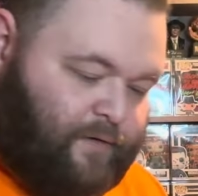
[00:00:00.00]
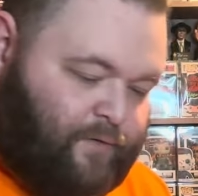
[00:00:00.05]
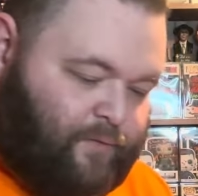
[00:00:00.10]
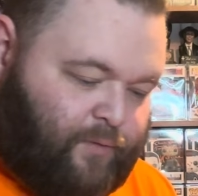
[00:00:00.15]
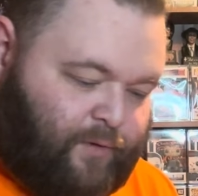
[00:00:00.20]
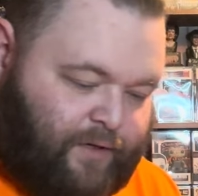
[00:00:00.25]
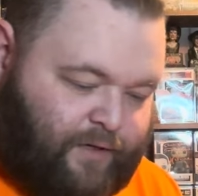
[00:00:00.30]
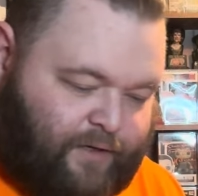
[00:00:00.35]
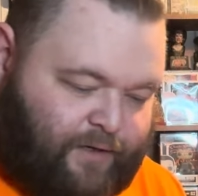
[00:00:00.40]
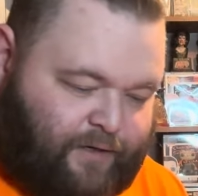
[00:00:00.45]

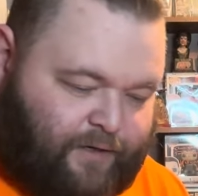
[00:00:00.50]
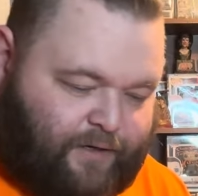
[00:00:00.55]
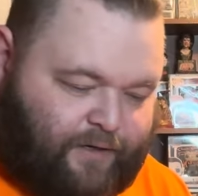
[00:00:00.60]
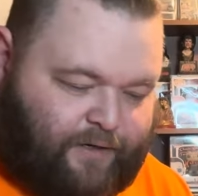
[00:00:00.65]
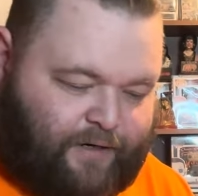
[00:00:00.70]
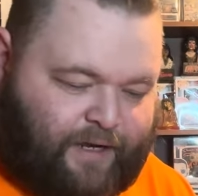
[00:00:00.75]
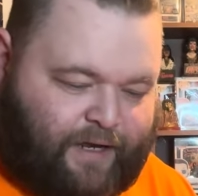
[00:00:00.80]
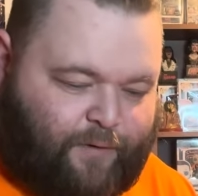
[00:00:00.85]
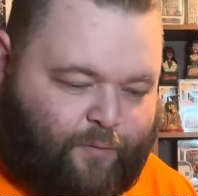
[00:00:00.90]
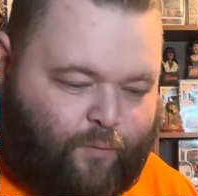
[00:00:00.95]
We
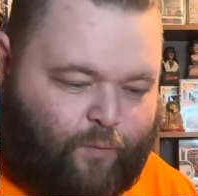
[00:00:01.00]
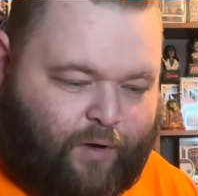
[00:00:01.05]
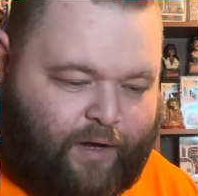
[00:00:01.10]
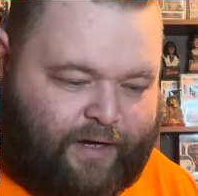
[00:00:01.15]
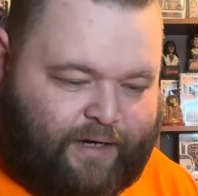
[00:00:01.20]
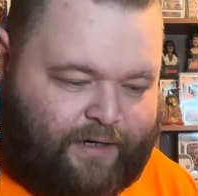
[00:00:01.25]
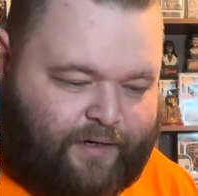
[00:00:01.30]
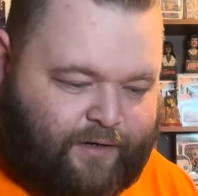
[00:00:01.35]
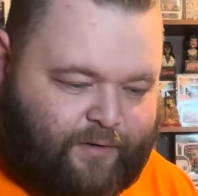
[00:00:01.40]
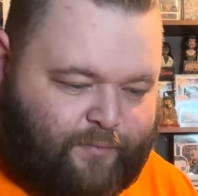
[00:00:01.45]
got a
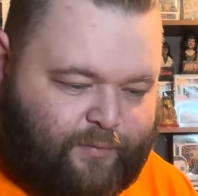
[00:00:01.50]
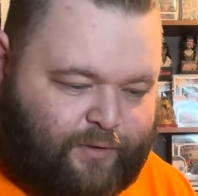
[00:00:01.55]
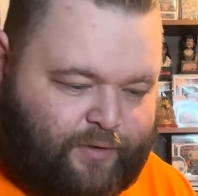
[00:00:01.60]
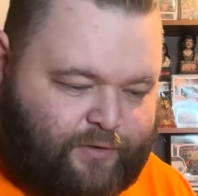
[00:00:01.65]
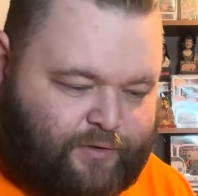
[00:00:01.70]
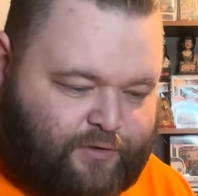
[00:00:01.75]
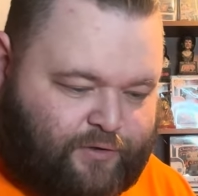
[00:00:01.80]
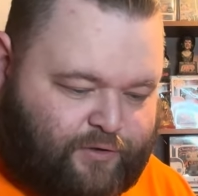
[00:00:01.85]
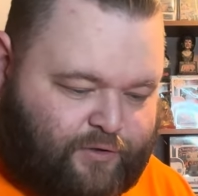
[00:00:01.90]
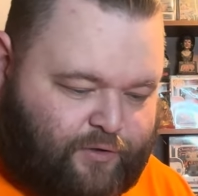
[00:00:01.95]
wind-up
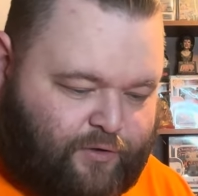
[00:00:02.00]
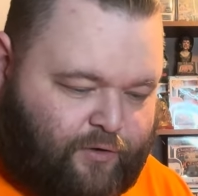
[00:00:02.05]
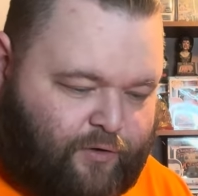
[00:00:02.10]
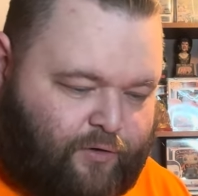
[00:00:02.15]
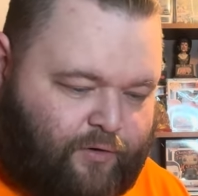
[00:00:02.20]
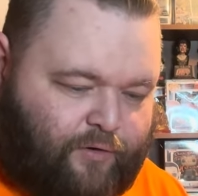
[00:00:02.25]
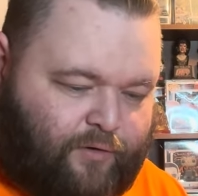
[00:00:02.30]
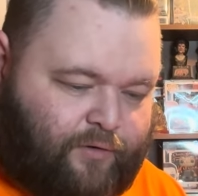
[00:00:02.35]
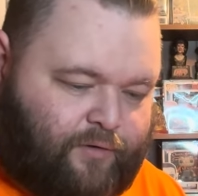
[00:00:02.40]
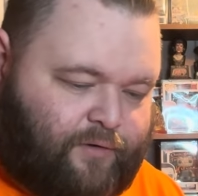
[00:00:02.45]

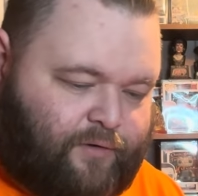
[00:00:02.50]
skull.